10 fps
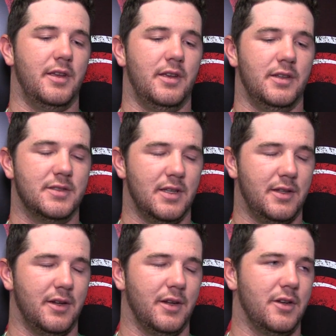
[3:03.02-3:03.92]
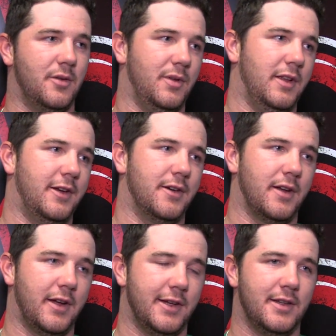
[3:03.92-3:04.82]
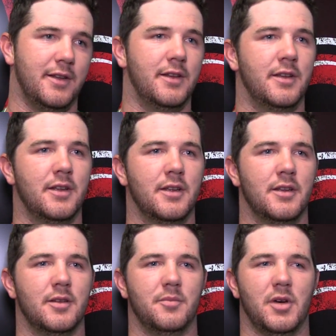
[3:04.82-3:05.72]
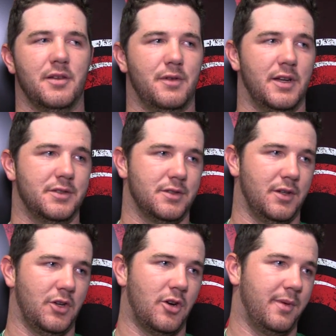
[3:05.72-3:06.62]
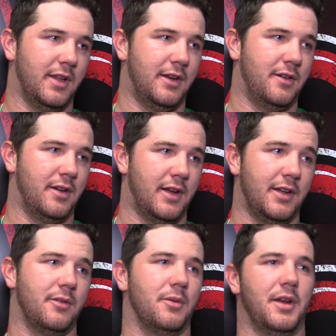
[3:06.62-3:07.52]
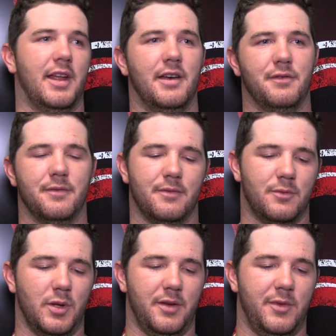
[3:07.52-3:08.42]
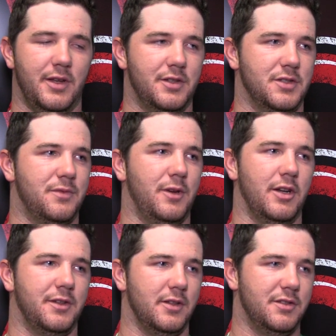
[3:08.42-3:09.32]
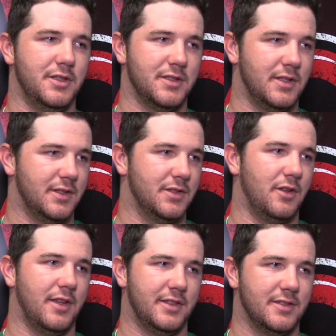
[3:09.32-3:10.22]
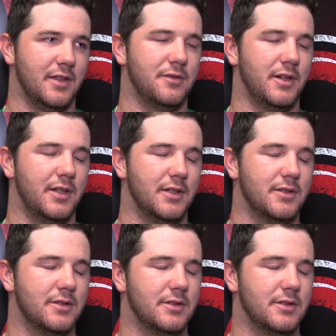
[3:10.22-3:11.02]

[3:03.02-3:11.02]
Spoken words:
they said they're going to call me later tonight. My advisor's going to call me later tonight. We're going to have really a meeting just to figure out the logistics, all that stuff right now.